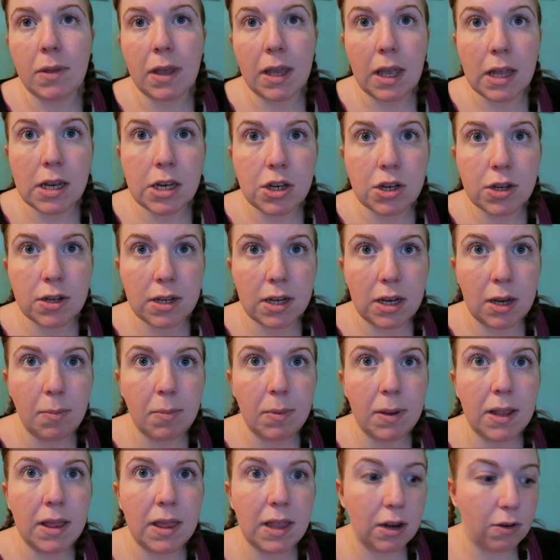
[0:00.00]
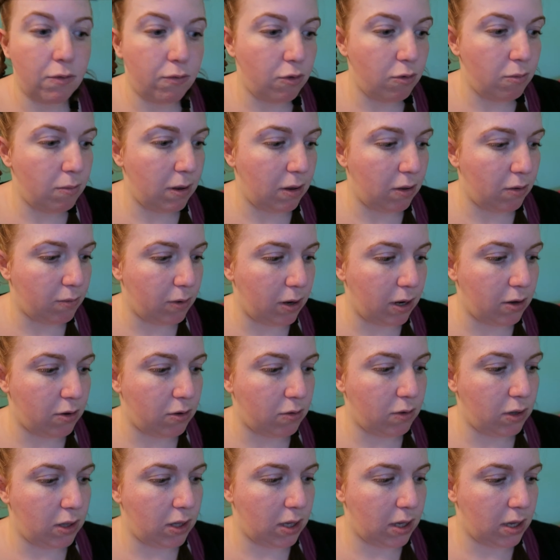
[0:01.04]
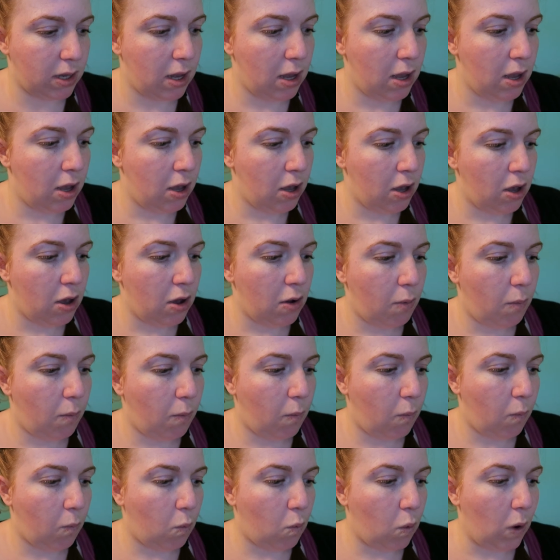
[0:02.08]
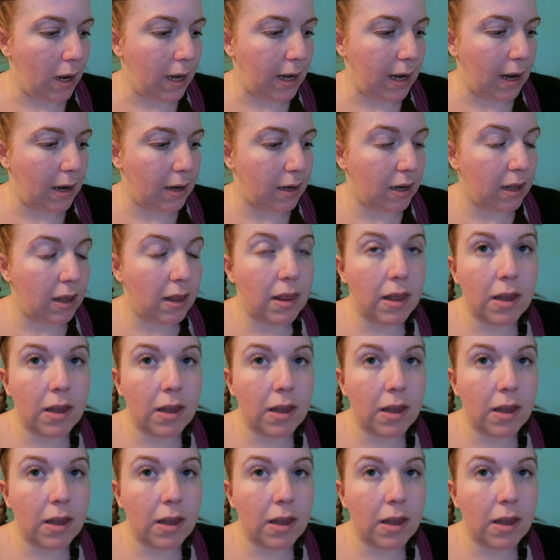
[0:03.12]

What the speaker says: They can just sleep in that room as well, so it's quite handy.